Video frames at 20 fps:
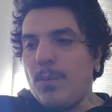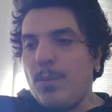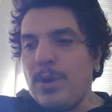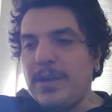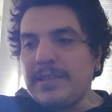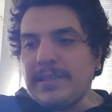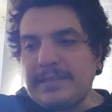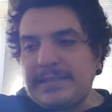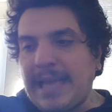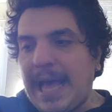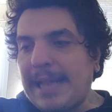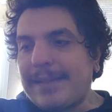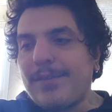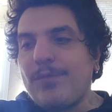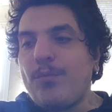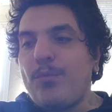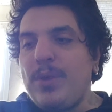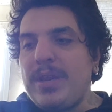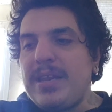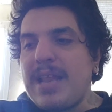was that
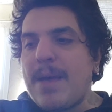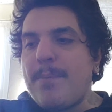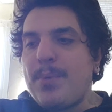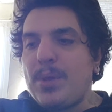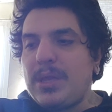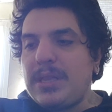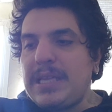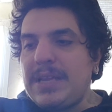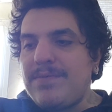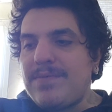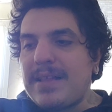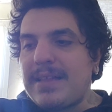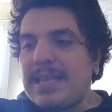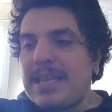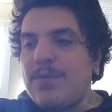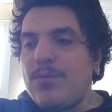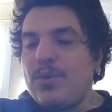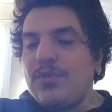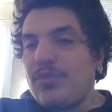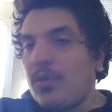Rita believed that
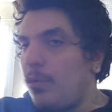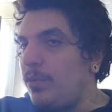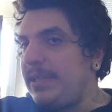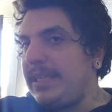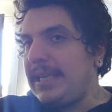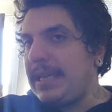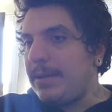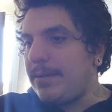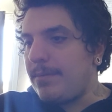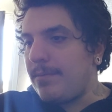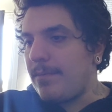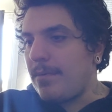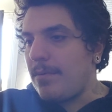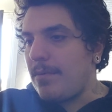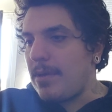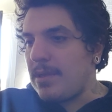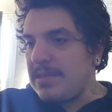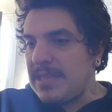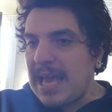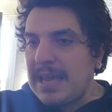he was only
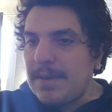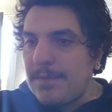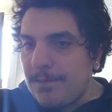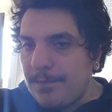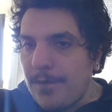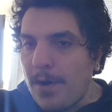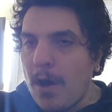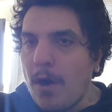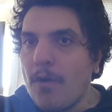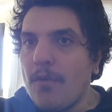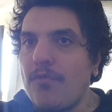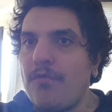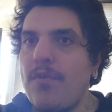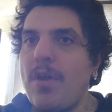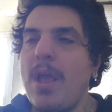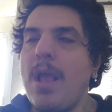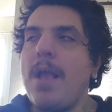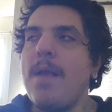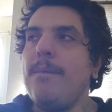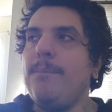that
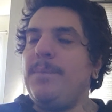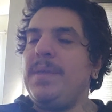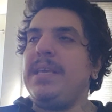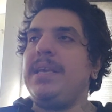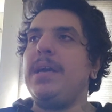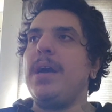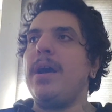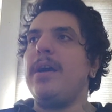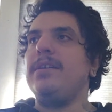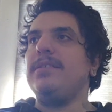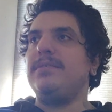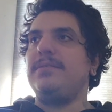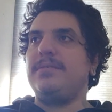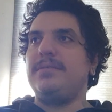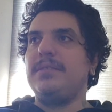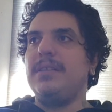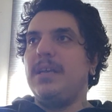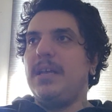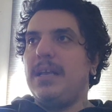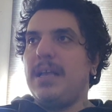involved
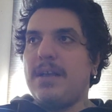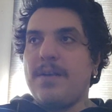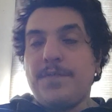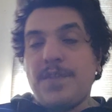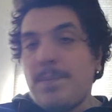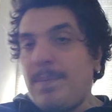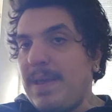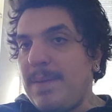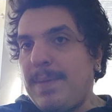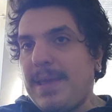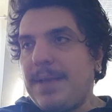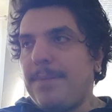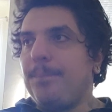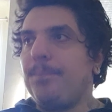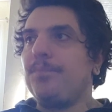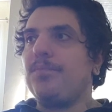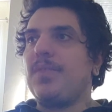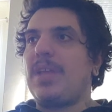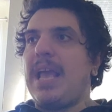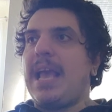because of the baby,
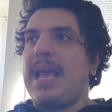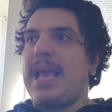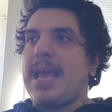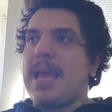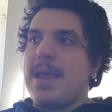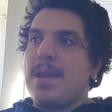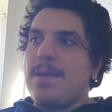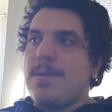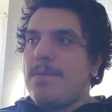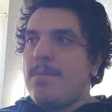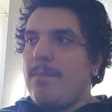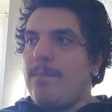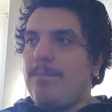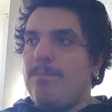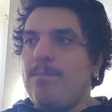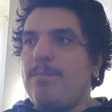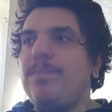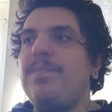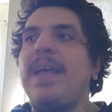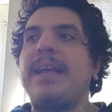and
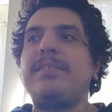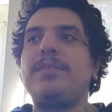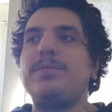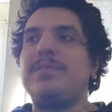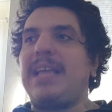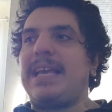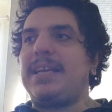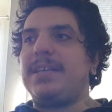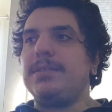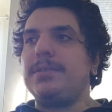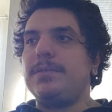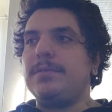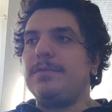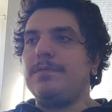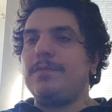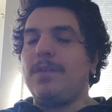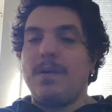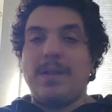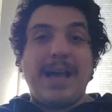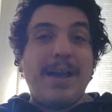Dexter was like,
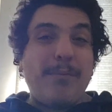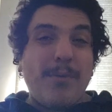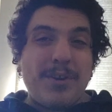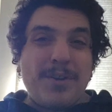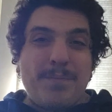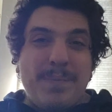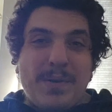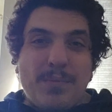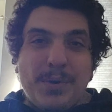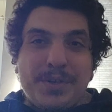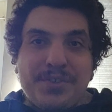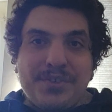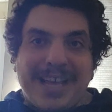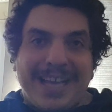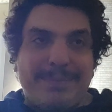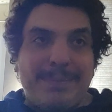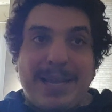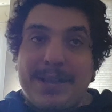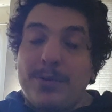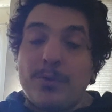well, I want to be with you
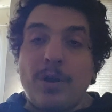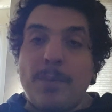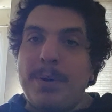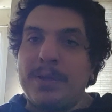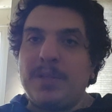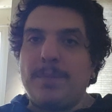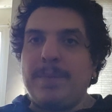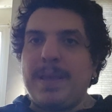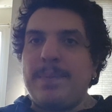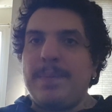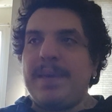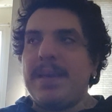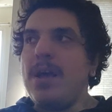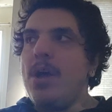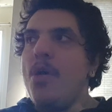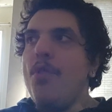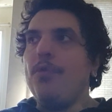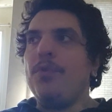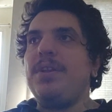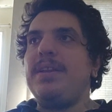guys, but I don't know about the baby.
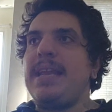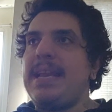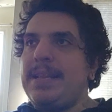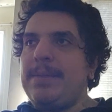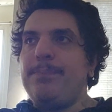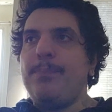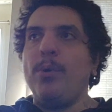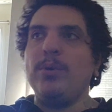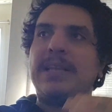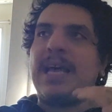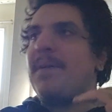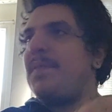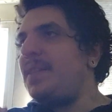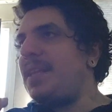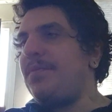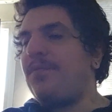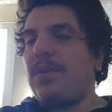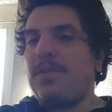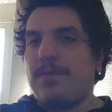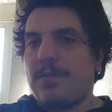So they both have a
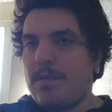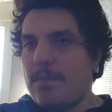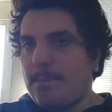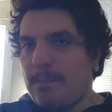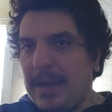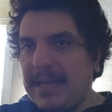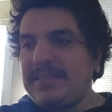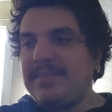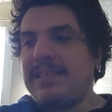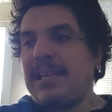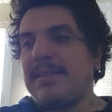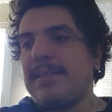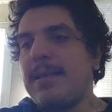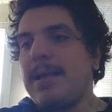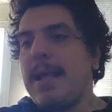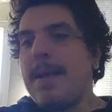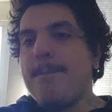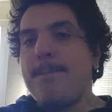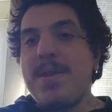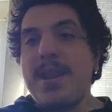different mindset,
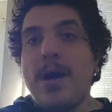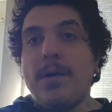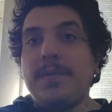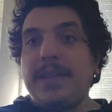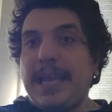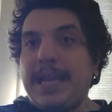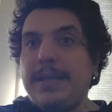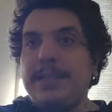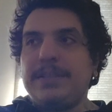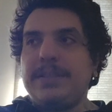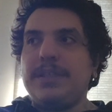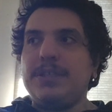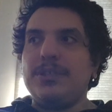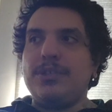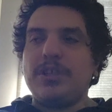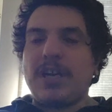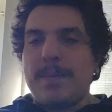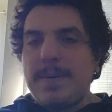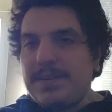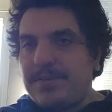but now
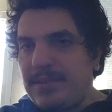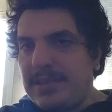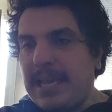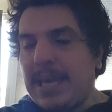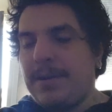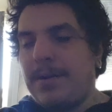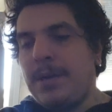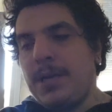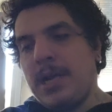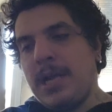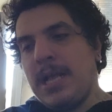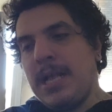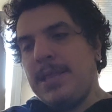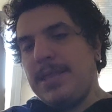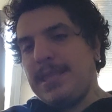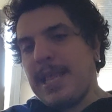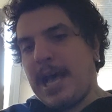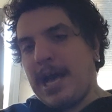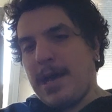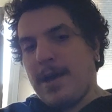they're coming together.
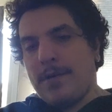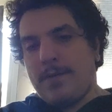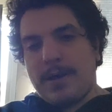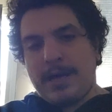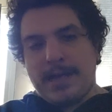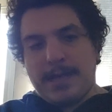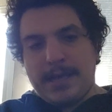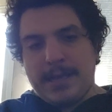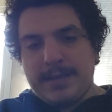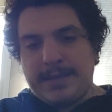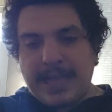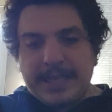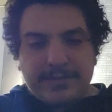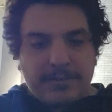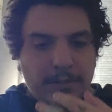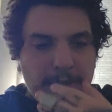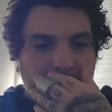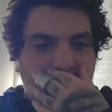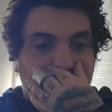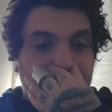Now
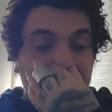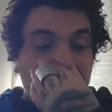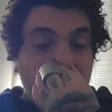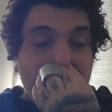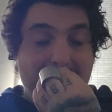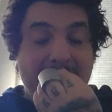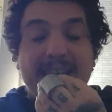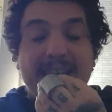Dexter is